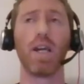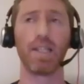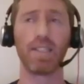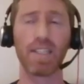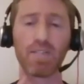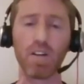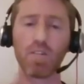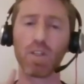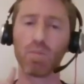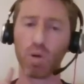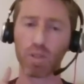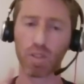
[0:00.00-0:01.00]
And that's very
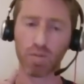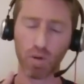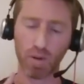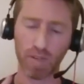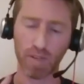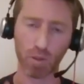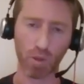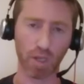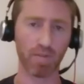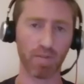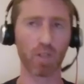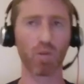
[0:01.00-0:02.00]
important for refactoring.
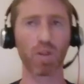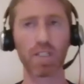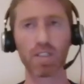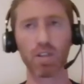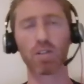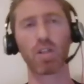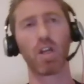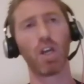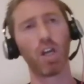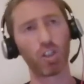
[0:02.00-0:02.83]
Refactoring is not